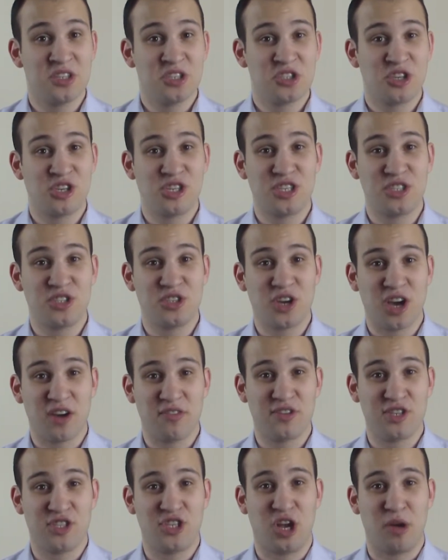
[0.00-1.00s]
such as a
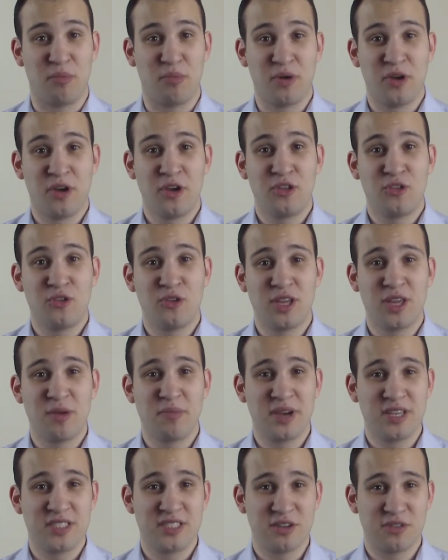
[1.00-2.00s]
coffee shop, to keep
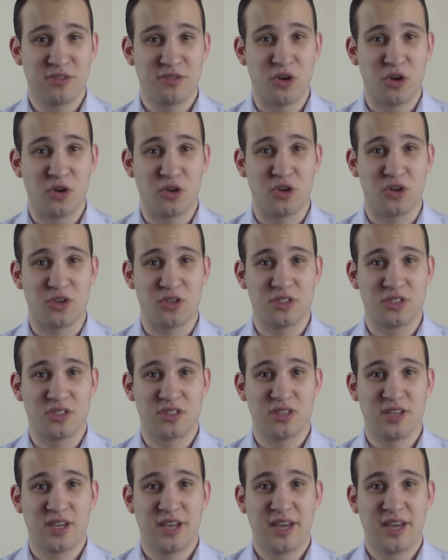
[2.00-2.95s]
myself focused.